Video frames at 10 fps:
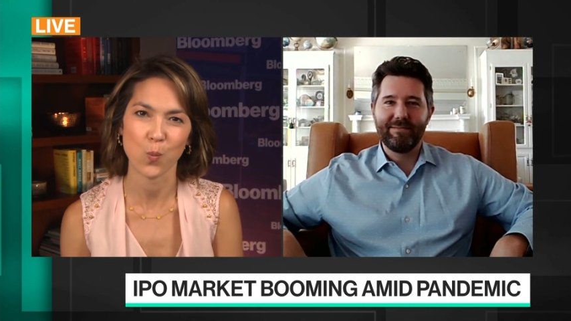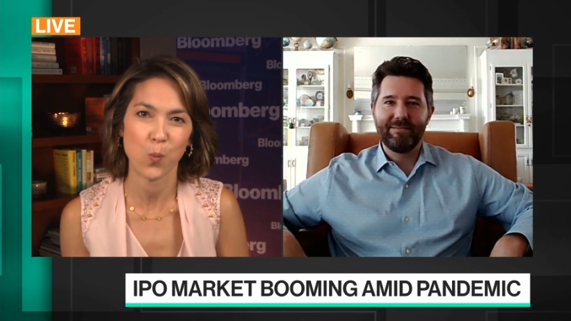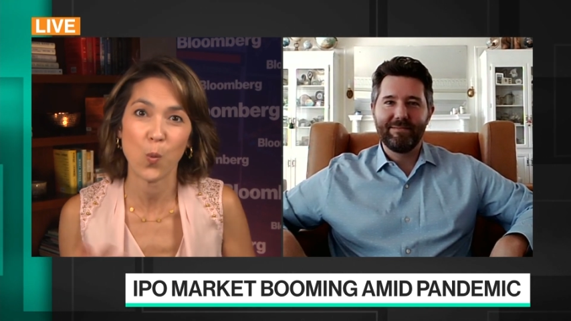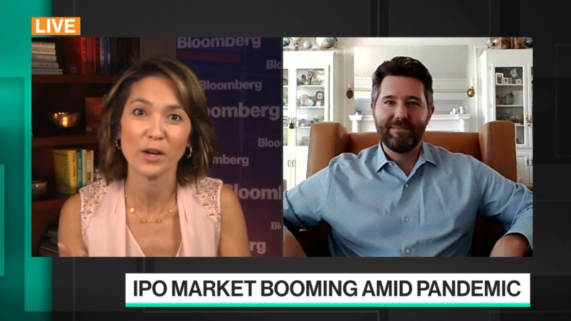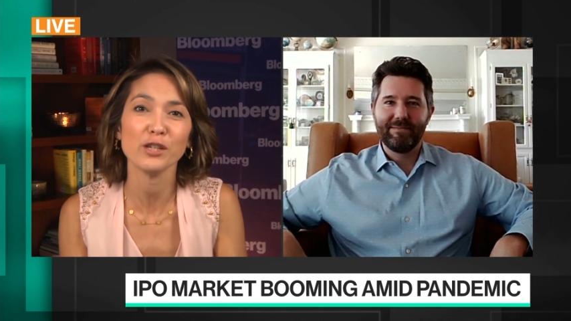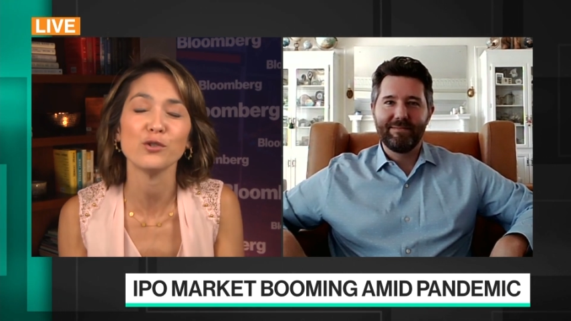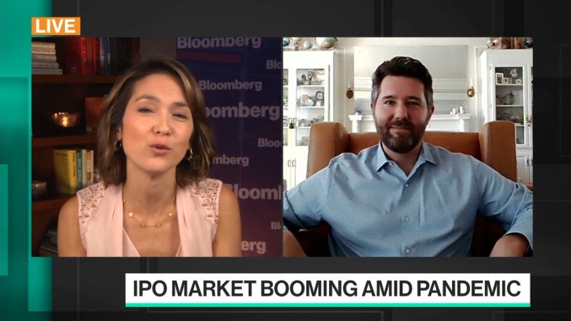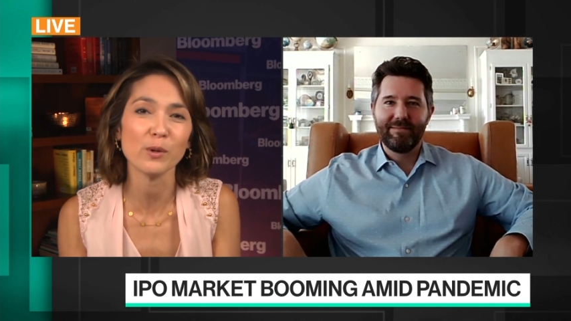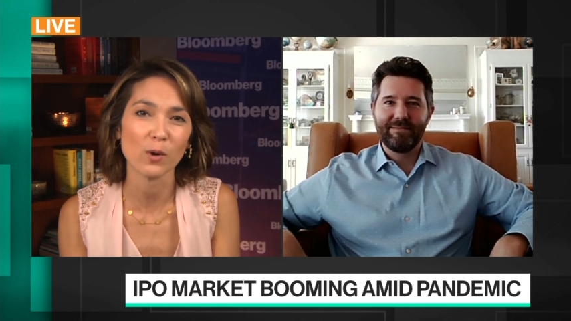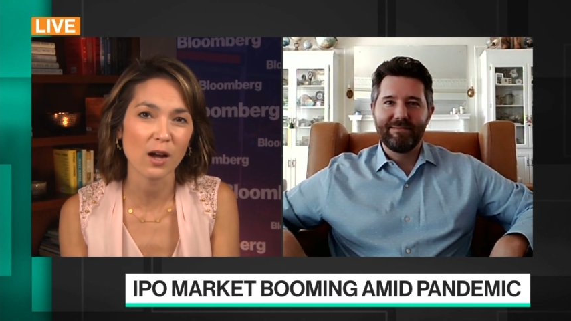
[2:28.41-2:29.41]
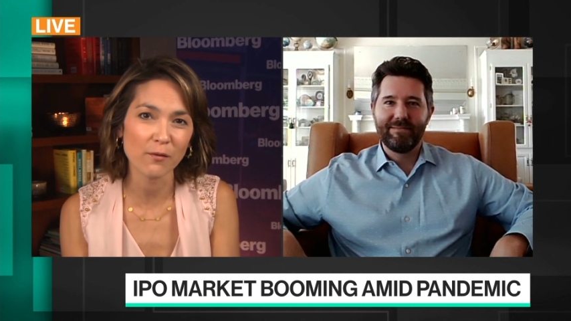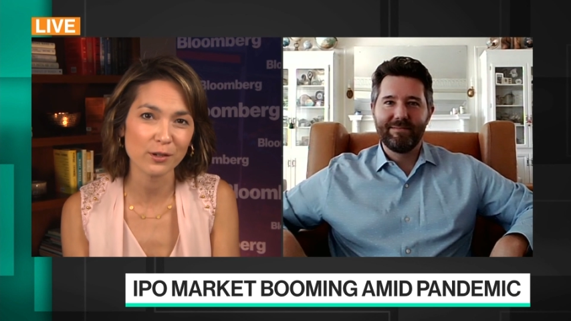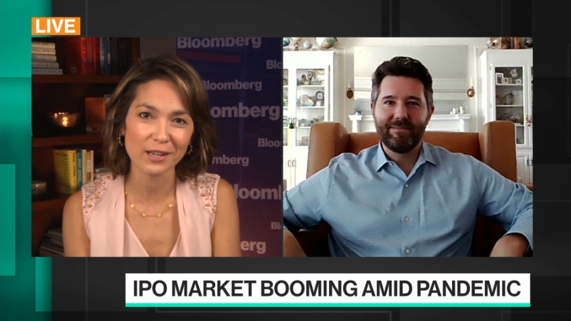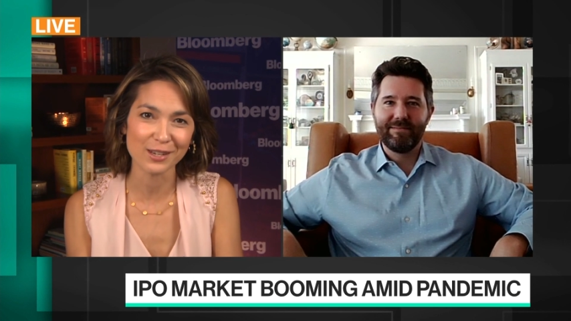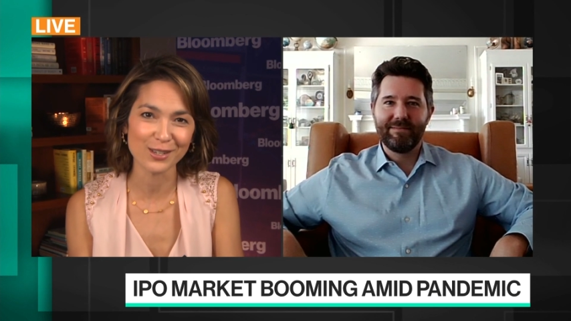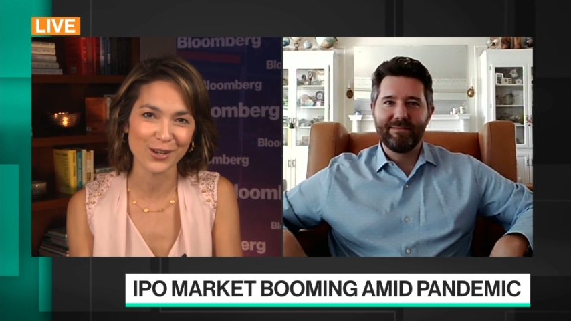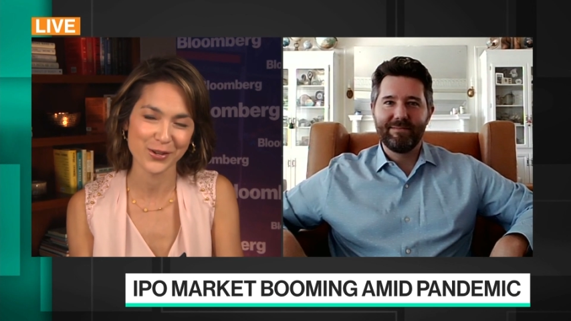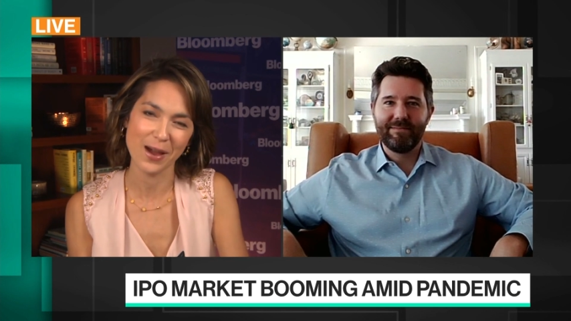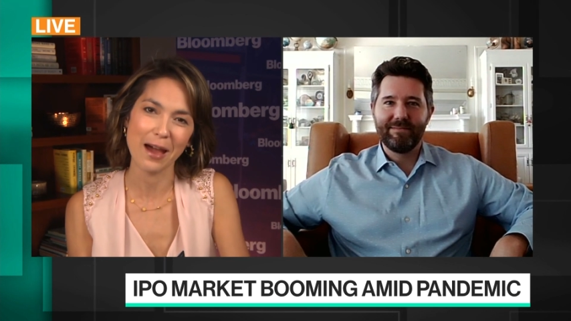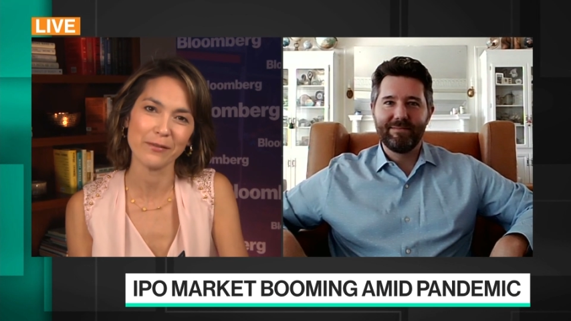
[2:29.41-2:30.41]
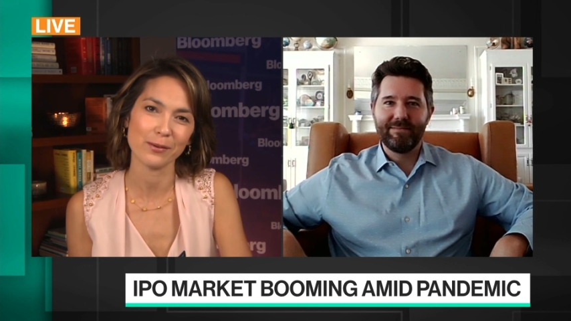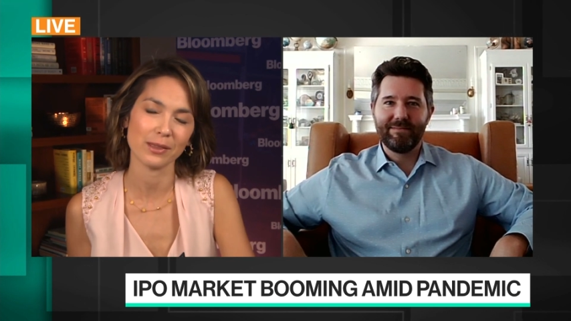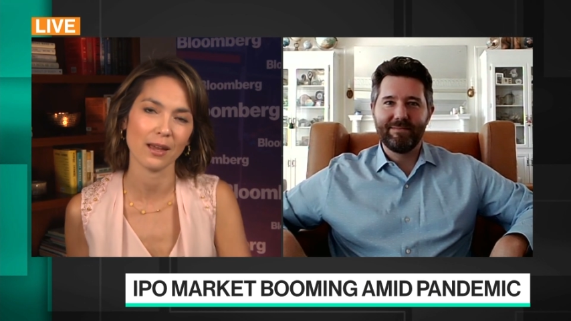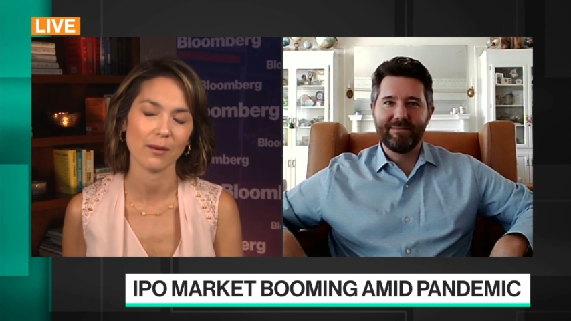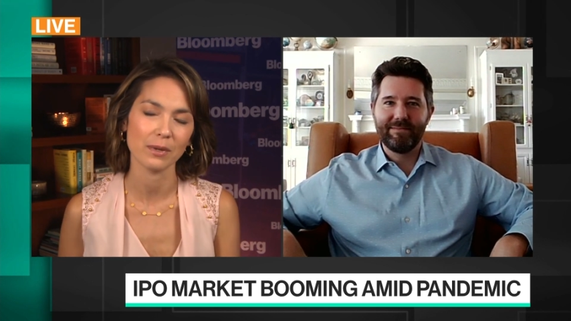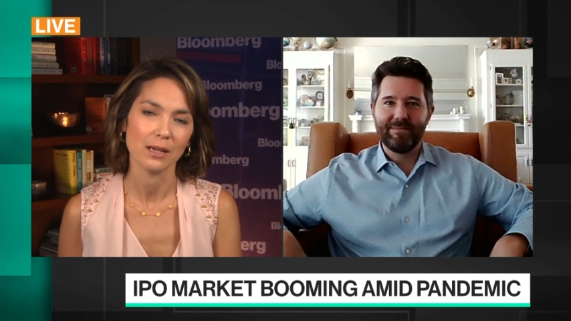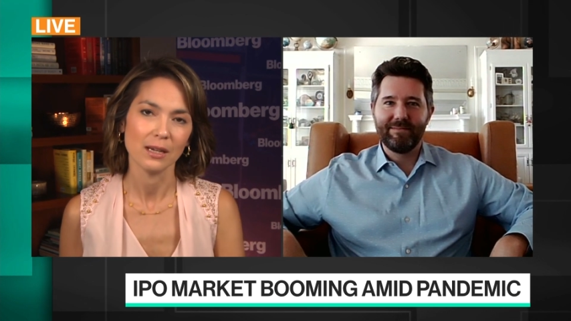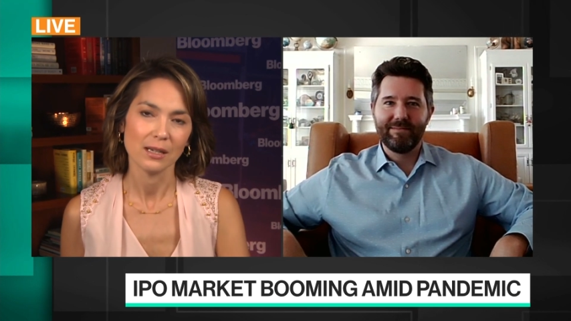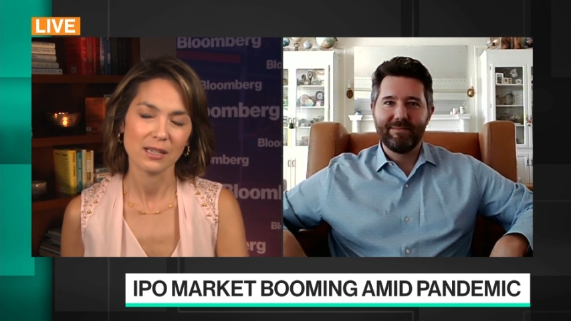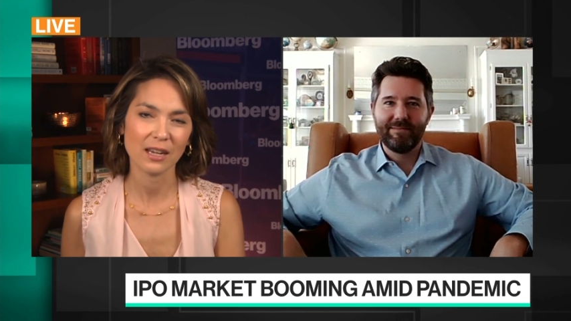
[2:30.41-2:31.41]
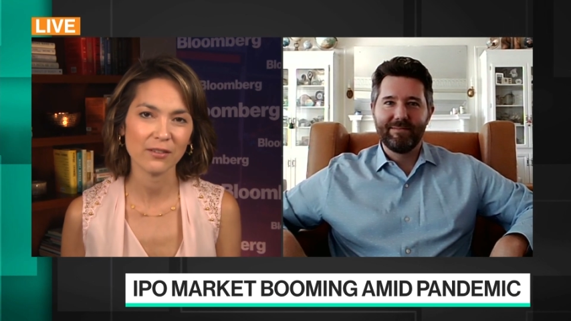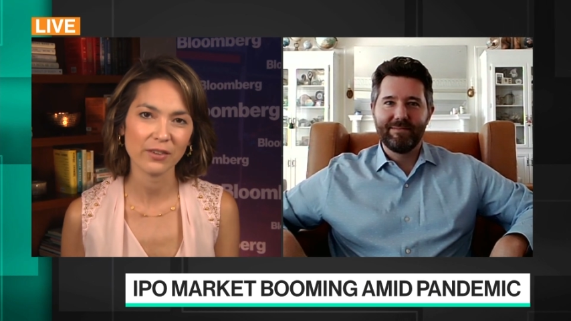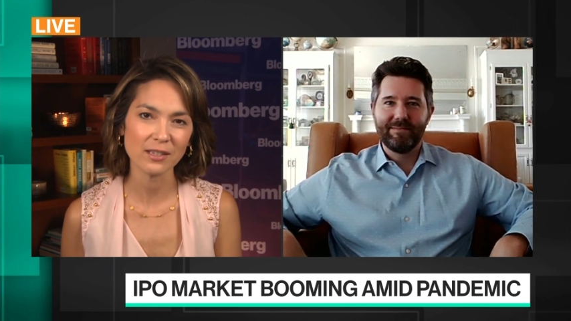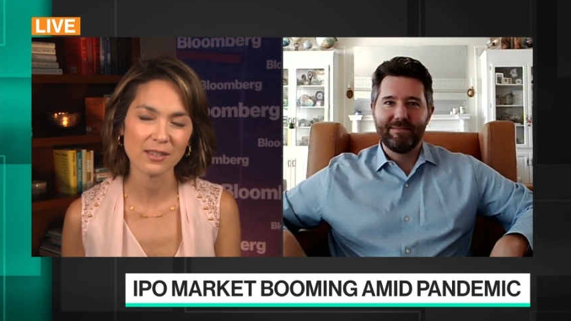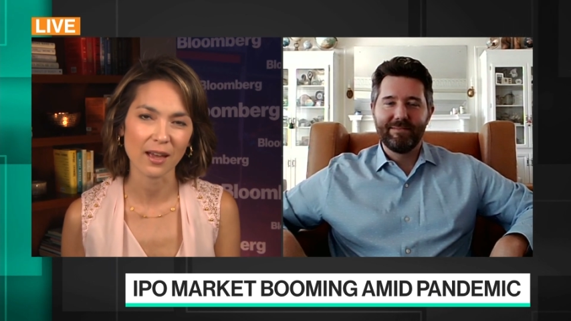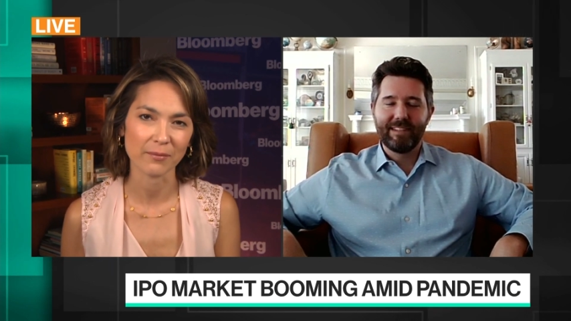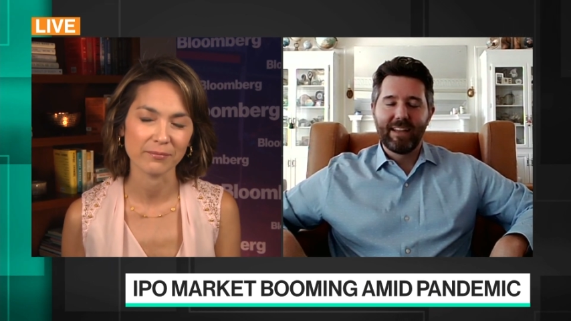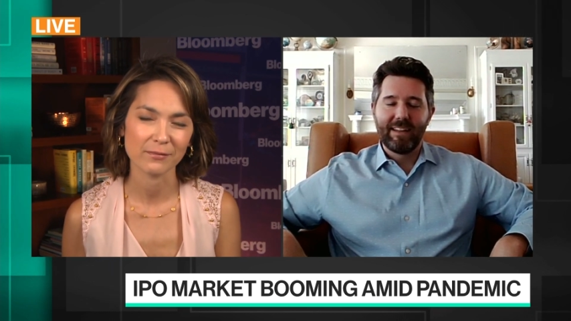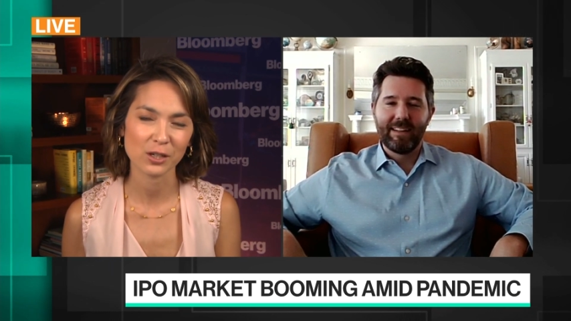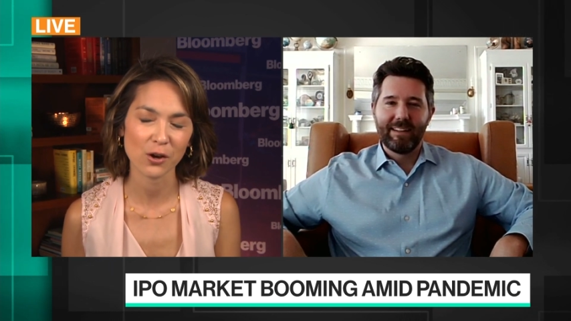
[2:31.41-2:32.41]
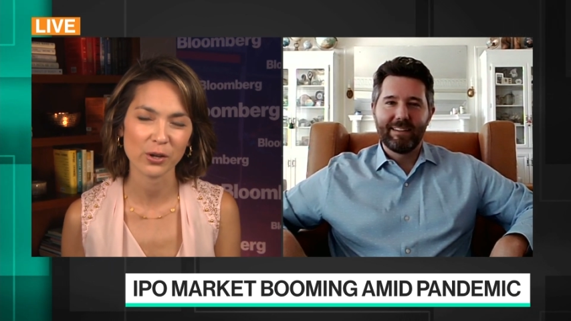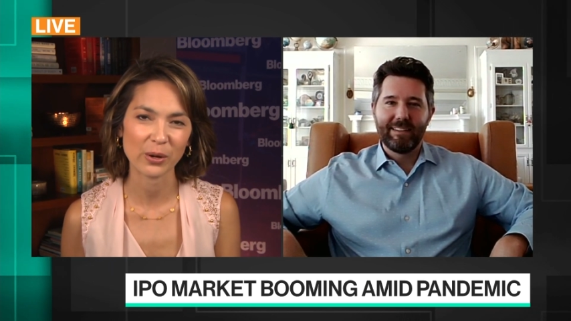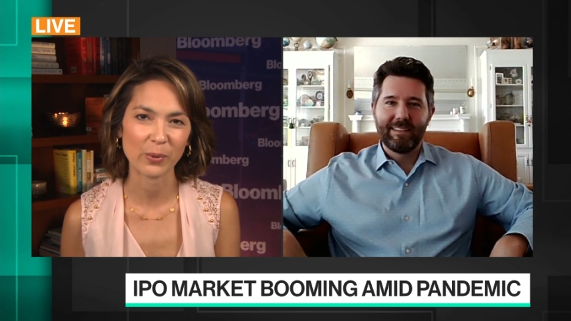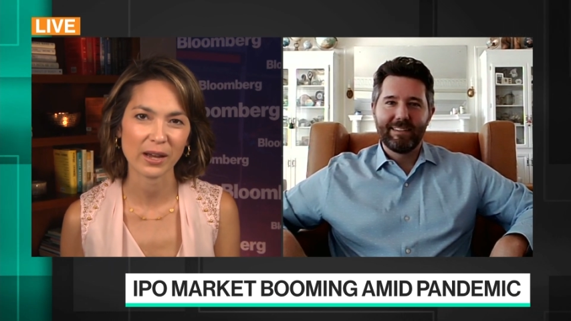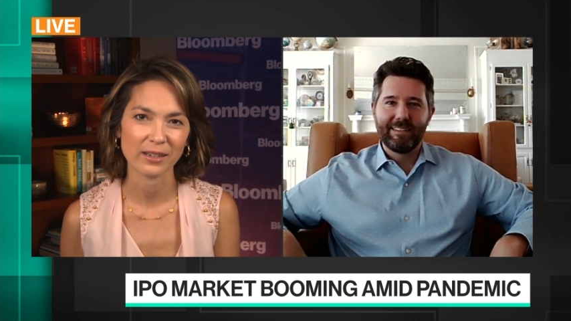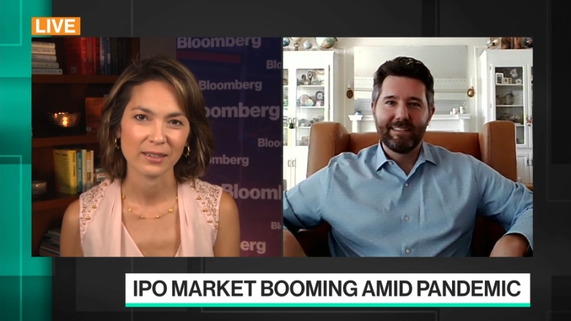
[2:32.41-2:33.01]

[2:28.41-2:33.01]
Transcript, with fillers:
Speaker 1: What are you doing? What conversations are you having with them to convince them to go your way?